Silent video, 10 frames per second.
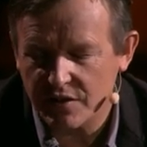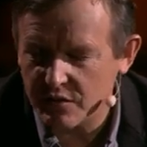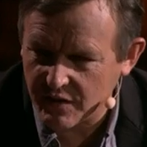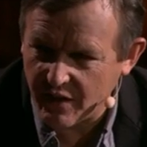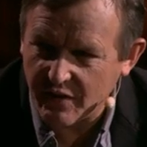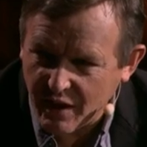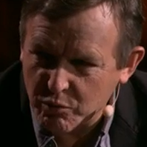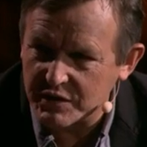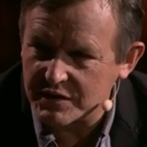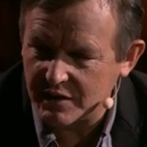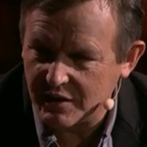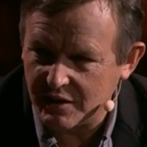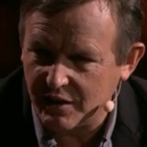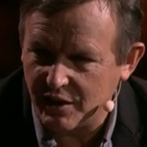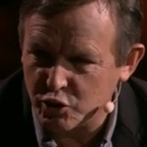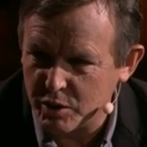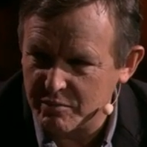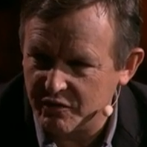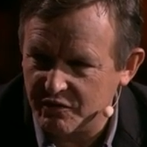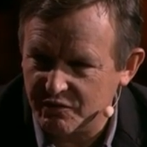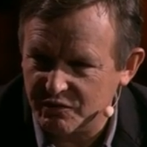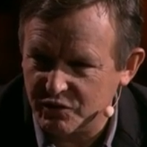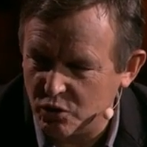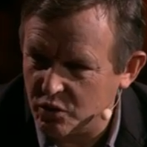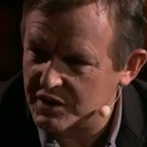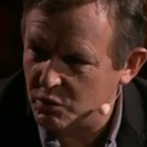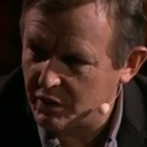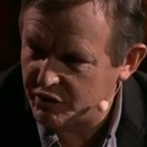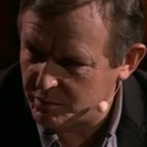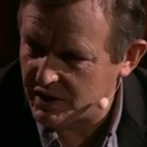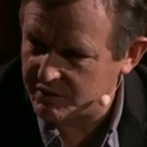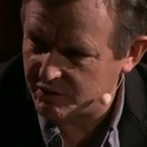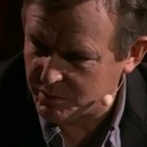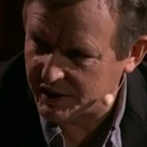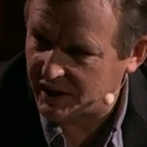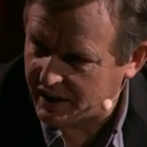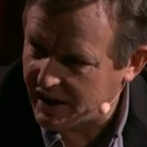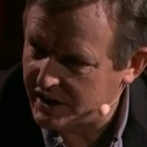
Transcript: So that was a dream of yours in a way from a young